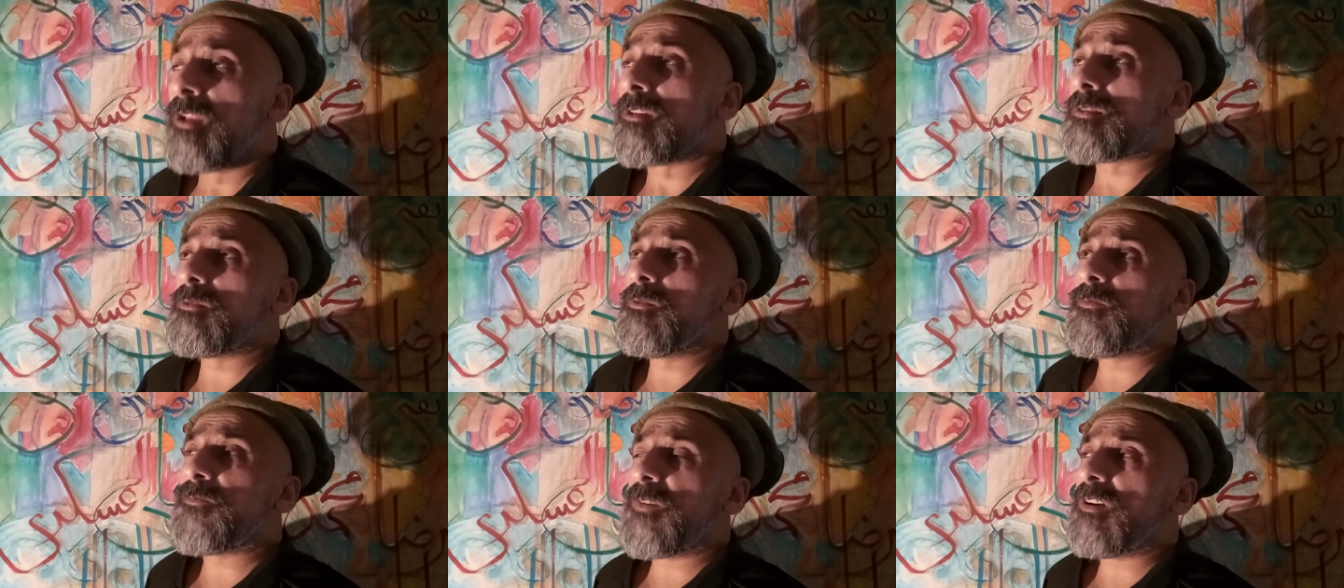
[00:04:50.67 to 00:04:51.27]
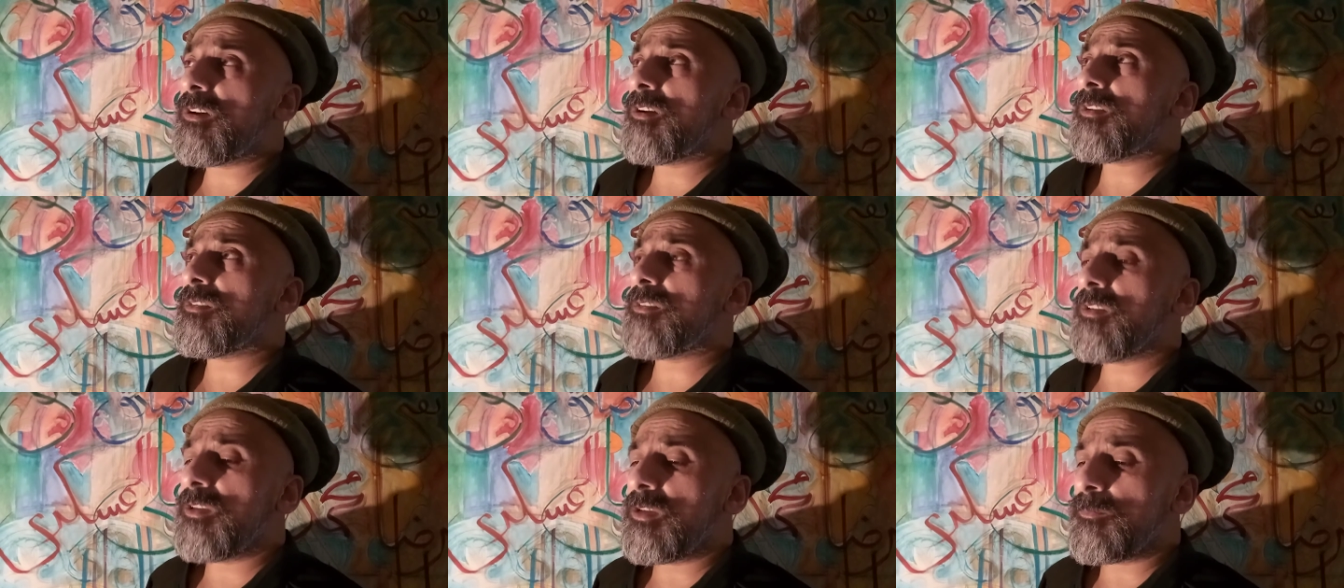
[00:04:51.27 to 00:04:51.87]
to
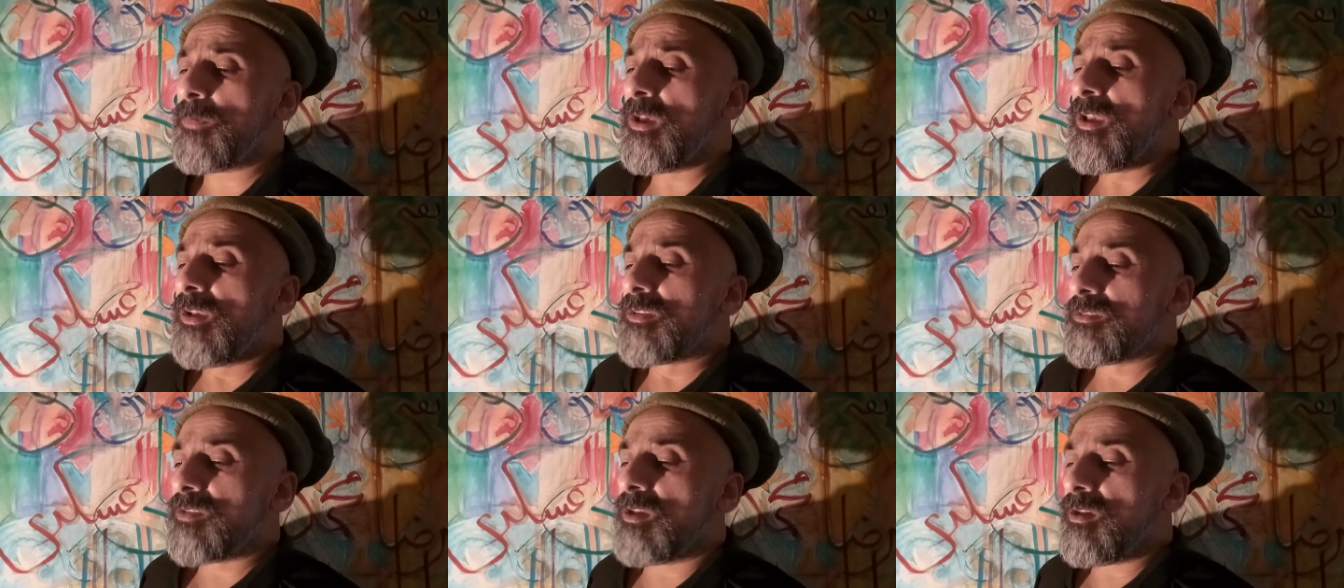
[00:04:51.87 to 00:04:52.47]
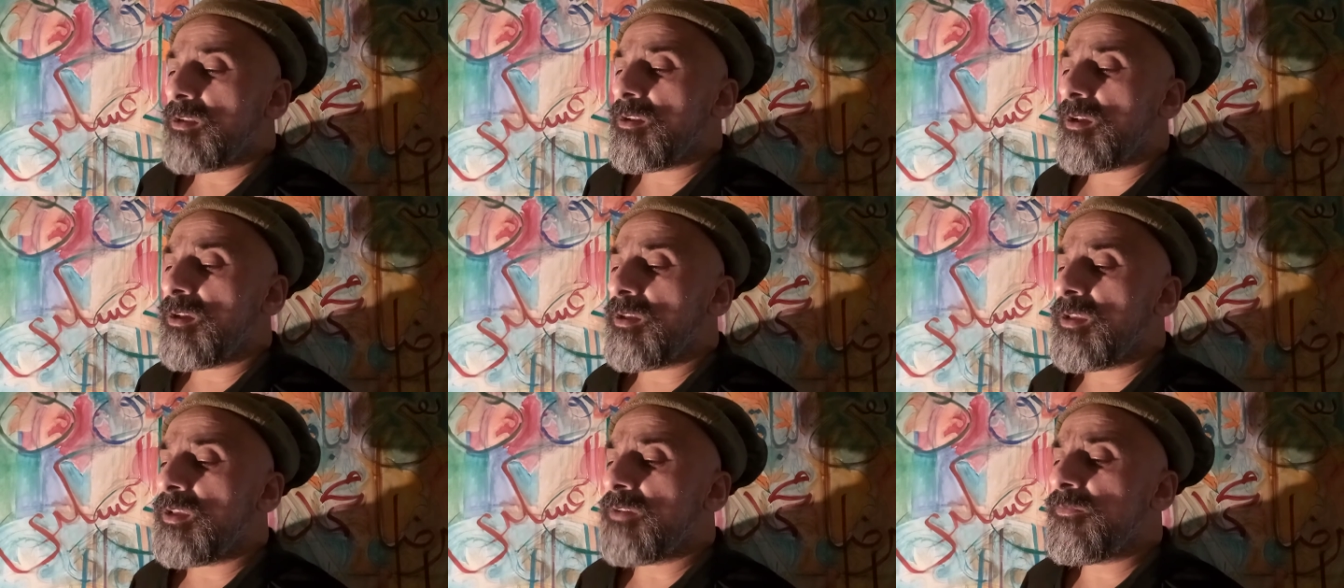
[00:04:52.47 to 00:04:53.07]
Fatima,
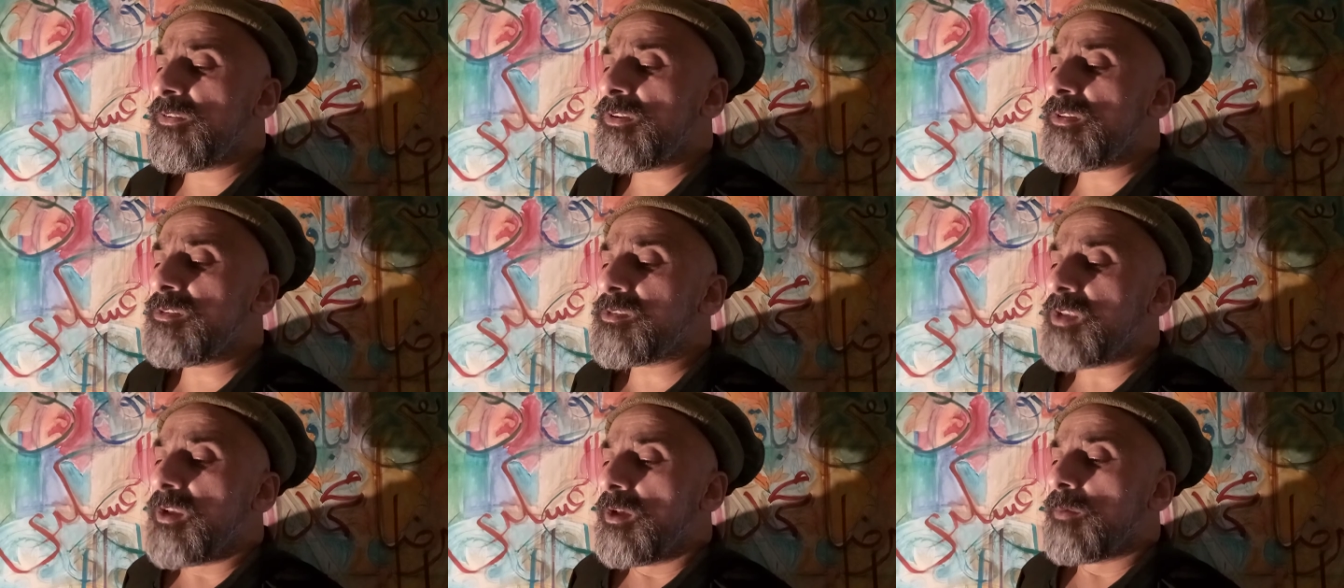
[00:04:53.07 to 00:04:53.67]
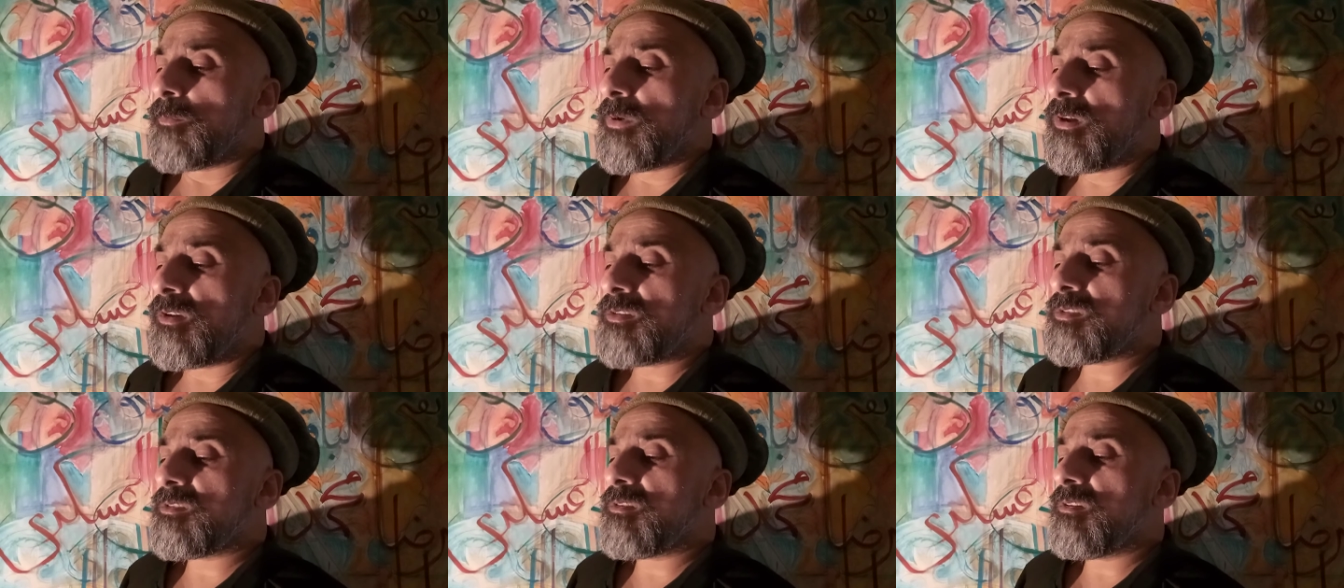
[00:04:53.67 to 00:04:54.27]
Zahra, heaven's
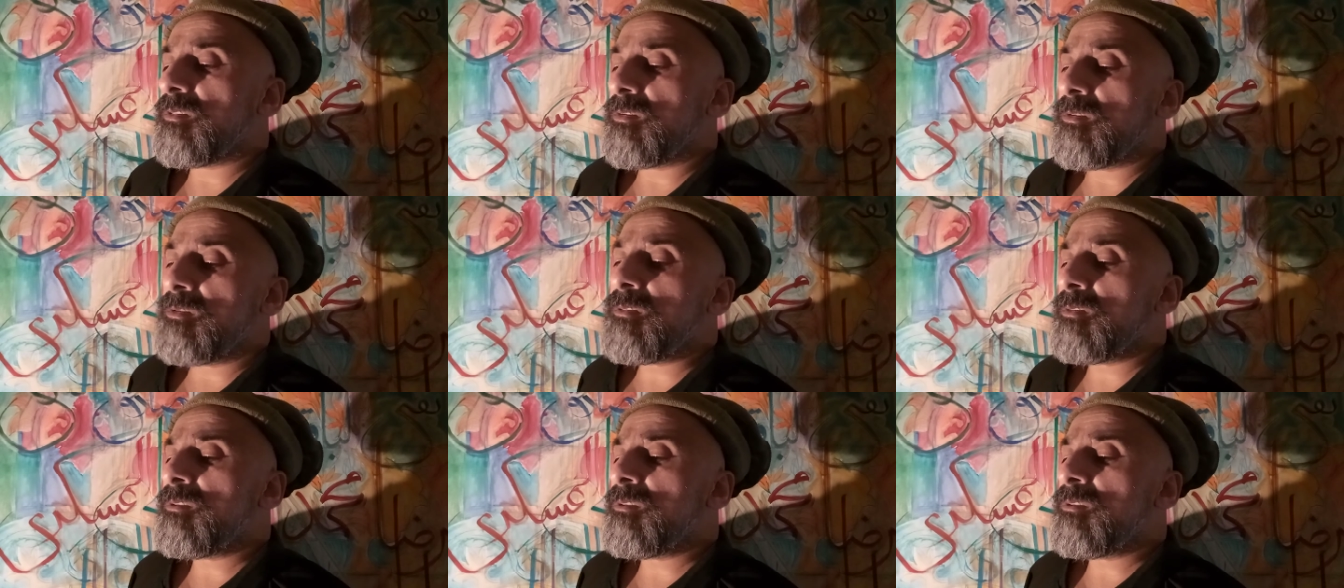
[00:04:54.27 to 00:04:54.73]
pasture